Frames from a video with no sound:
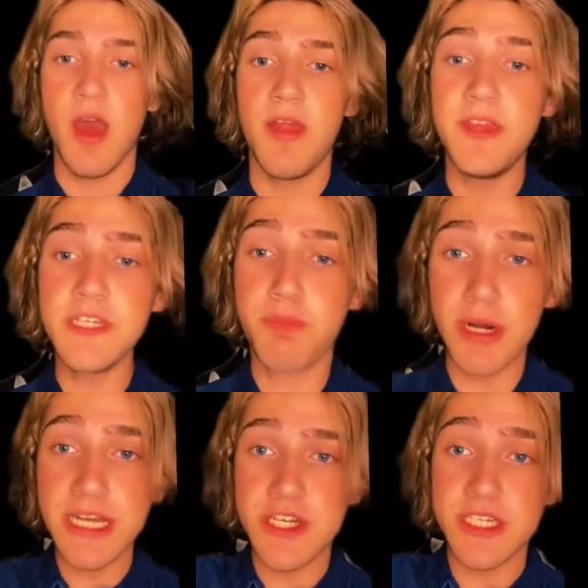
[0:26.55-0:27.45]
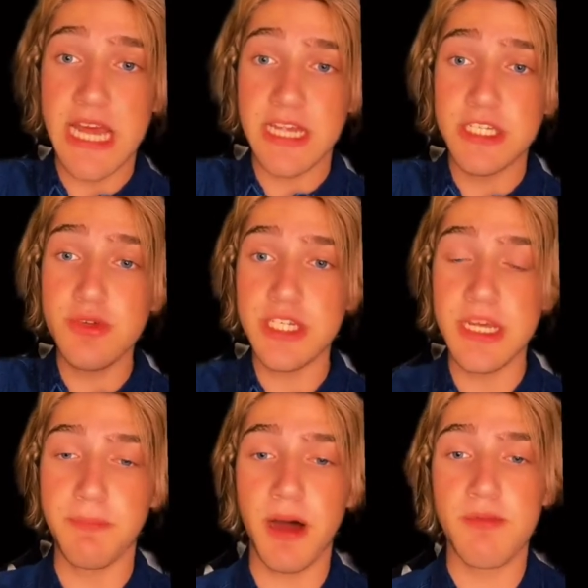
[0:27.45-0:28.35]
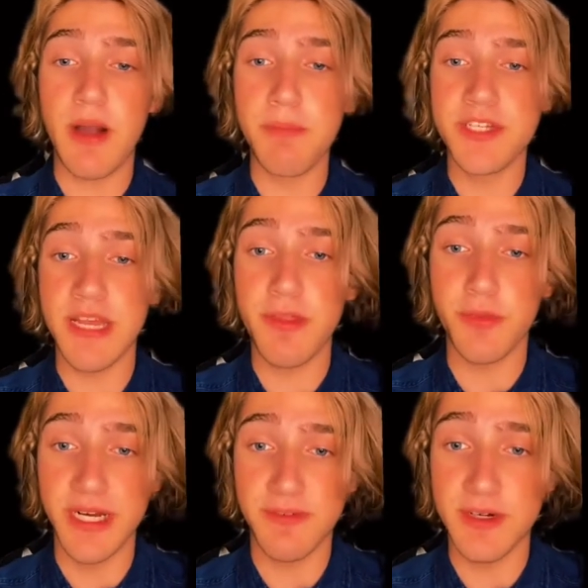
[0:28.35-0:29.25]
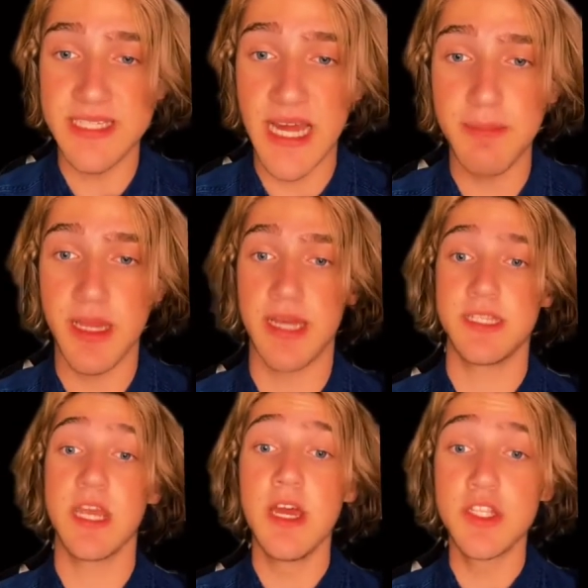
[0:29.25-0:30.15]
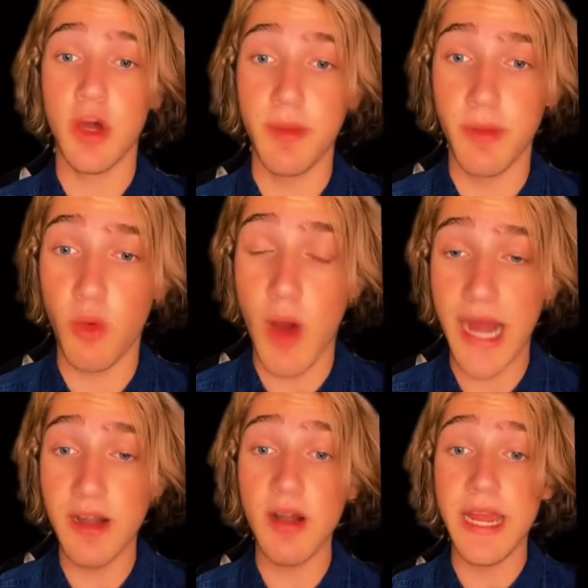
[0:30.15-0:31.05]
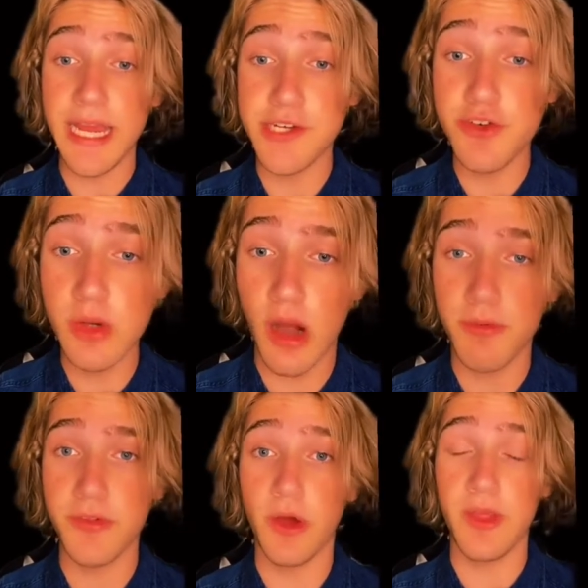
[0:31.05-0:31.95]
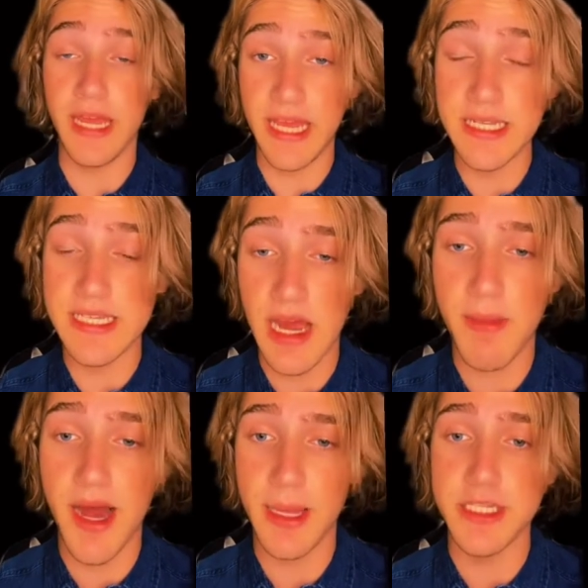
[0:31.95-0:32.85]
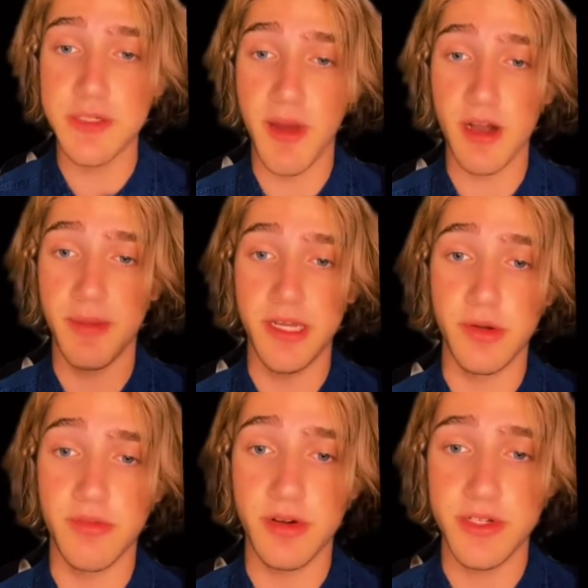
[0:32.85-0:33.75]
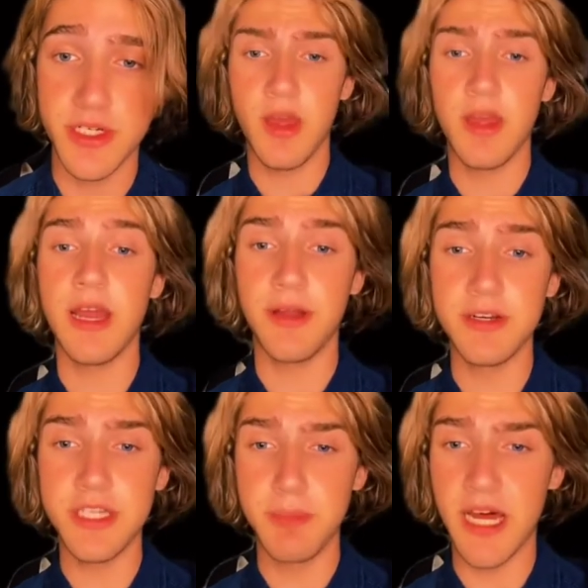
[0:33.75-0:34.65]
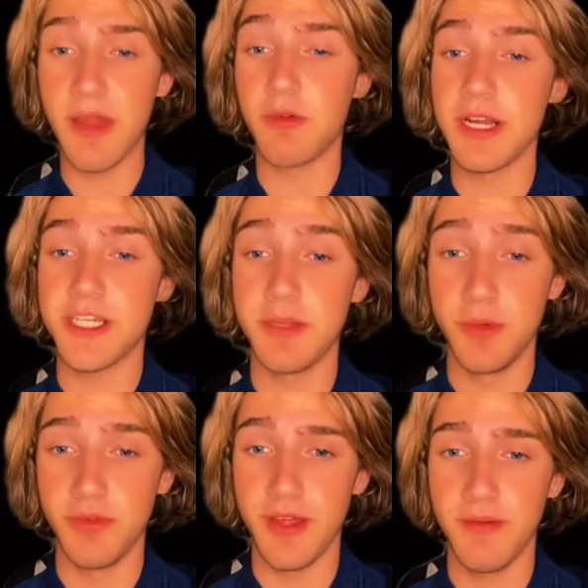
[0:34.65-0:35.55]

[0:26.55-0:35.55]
These branches, as you see above, represent 3 different timelines: Tobey Maguire, Andrew Garfield, and Tom Holland's Spider-Man universe. Now here's the plot of the rest of the movie.